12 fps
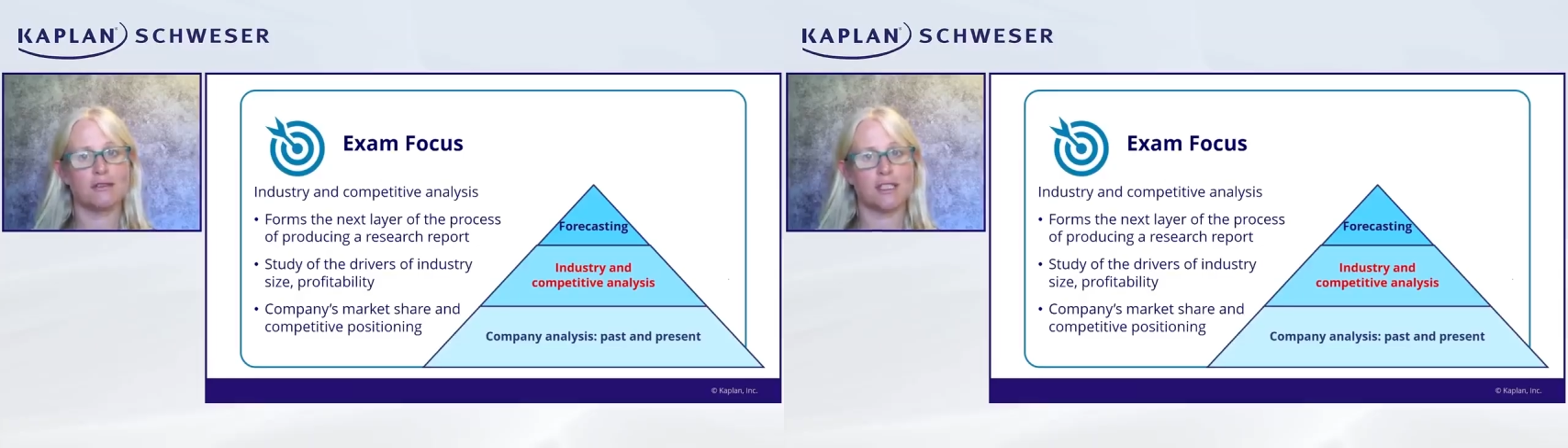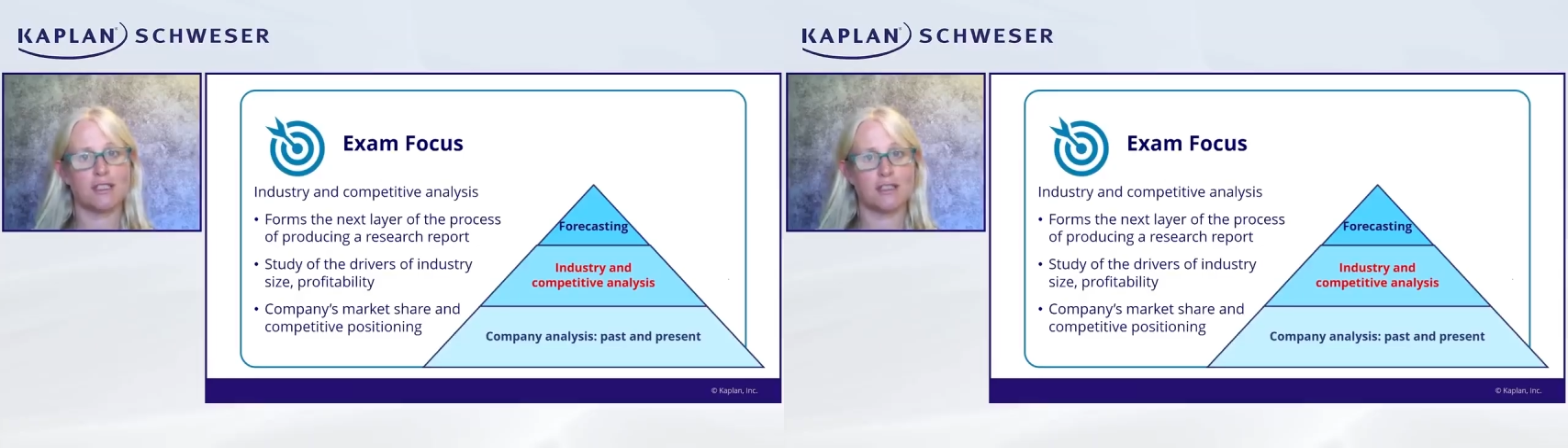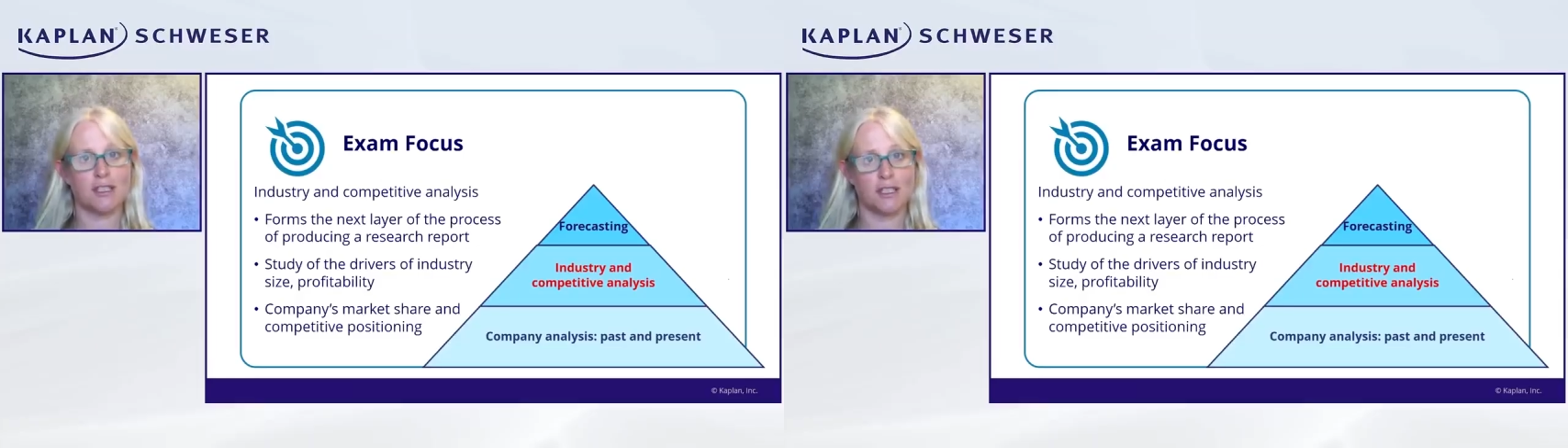
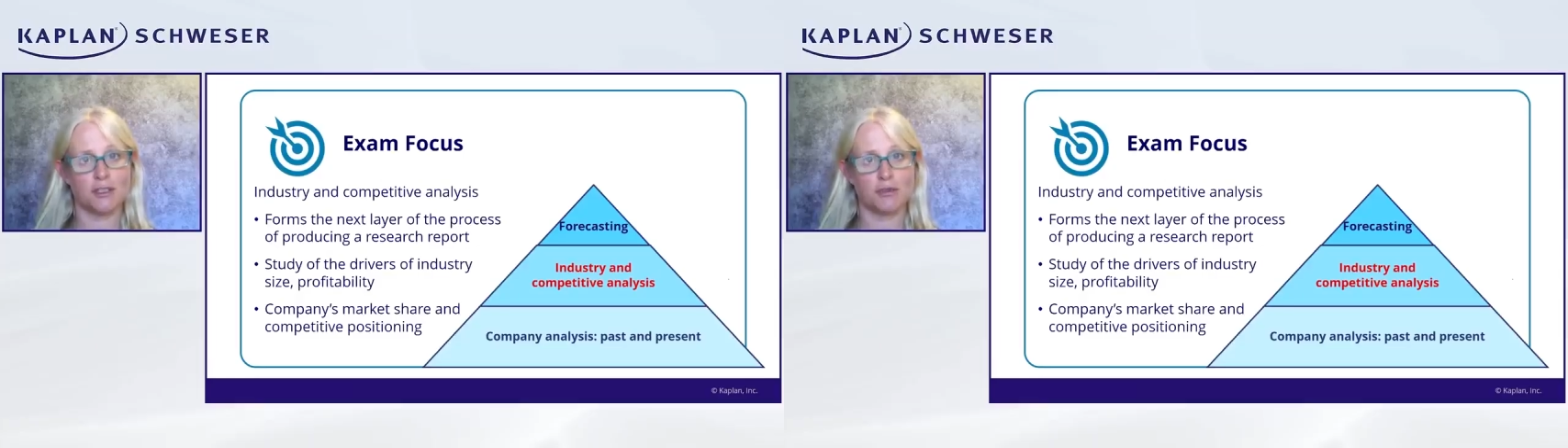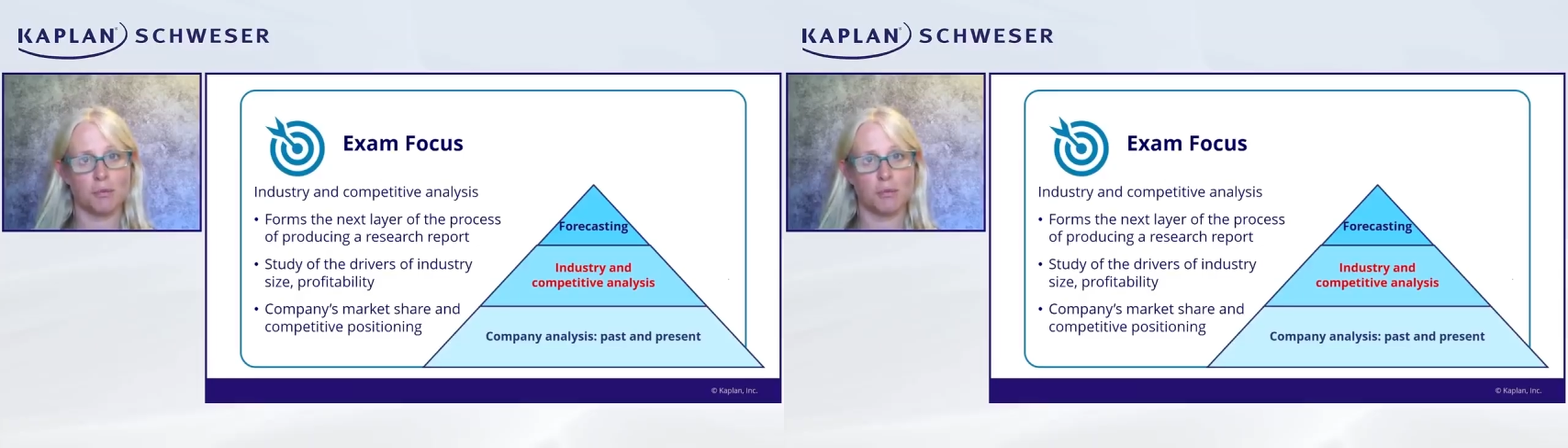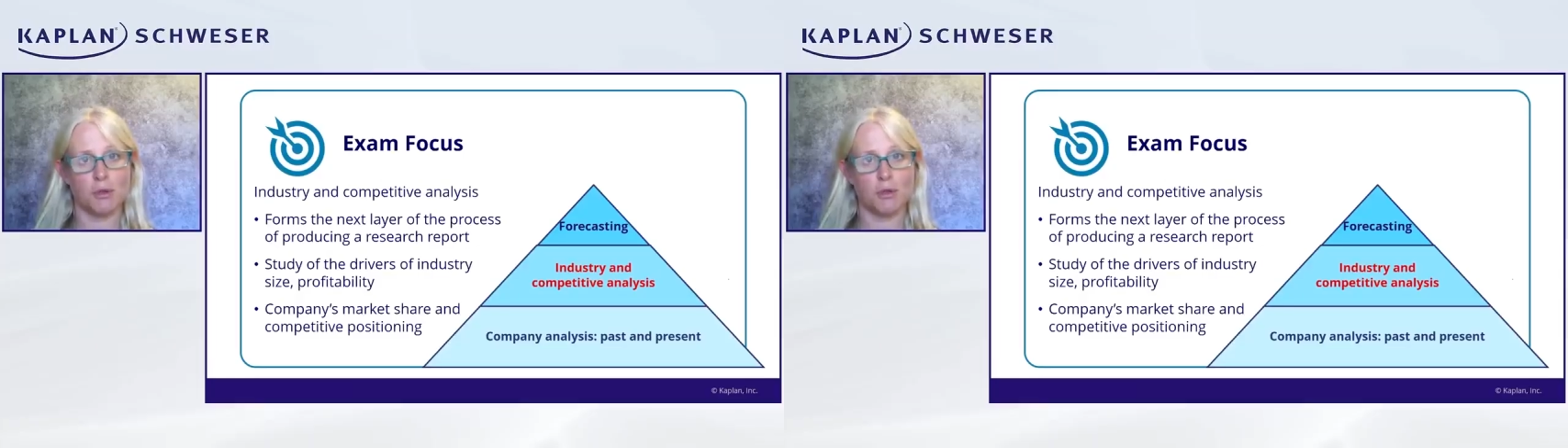research
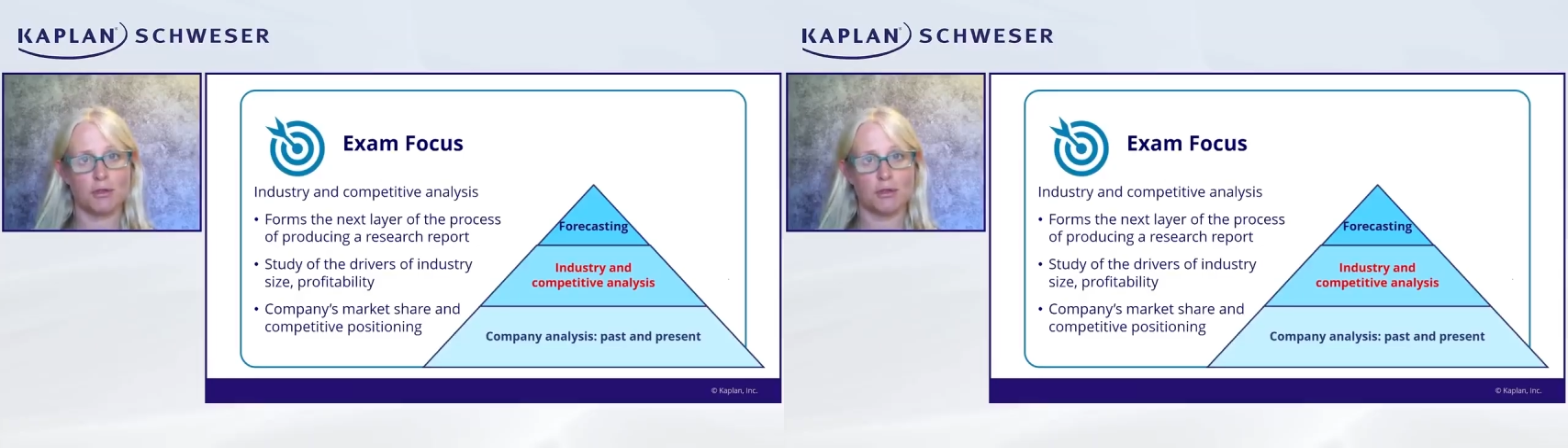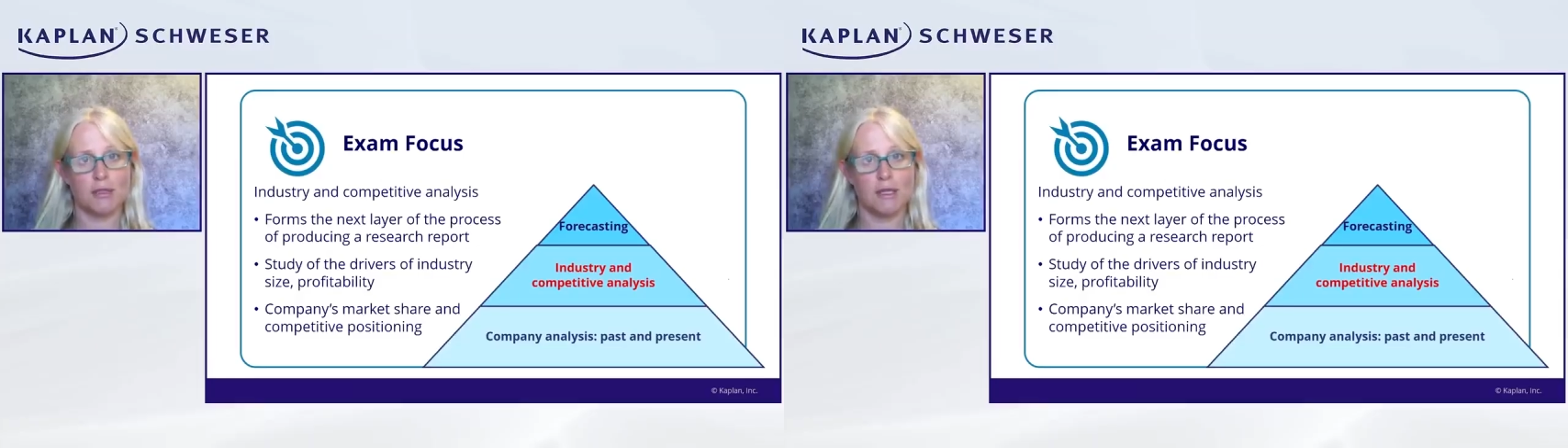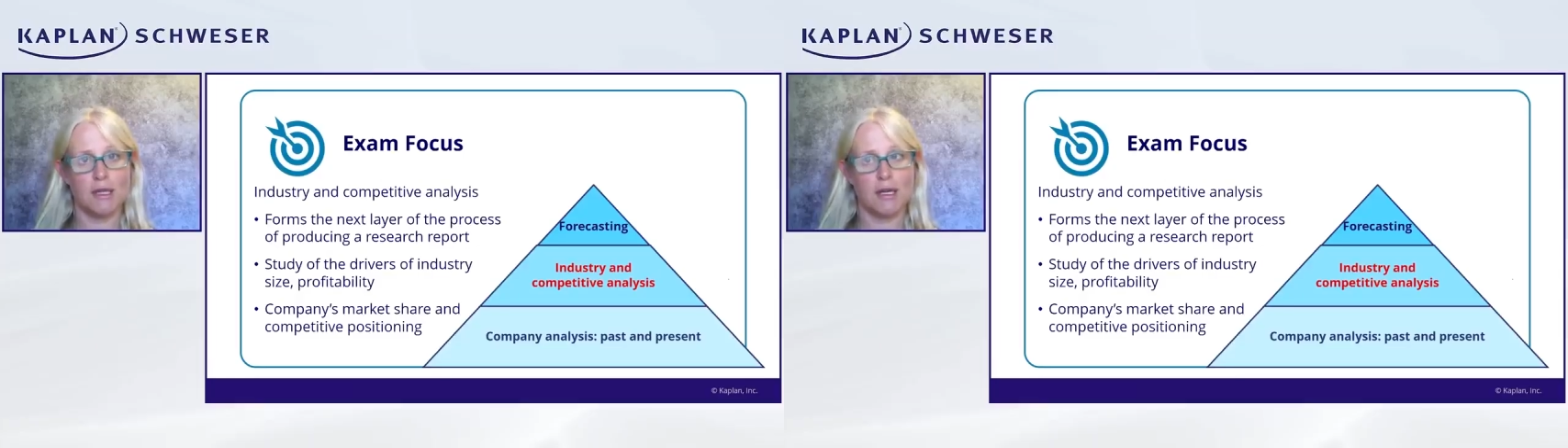report,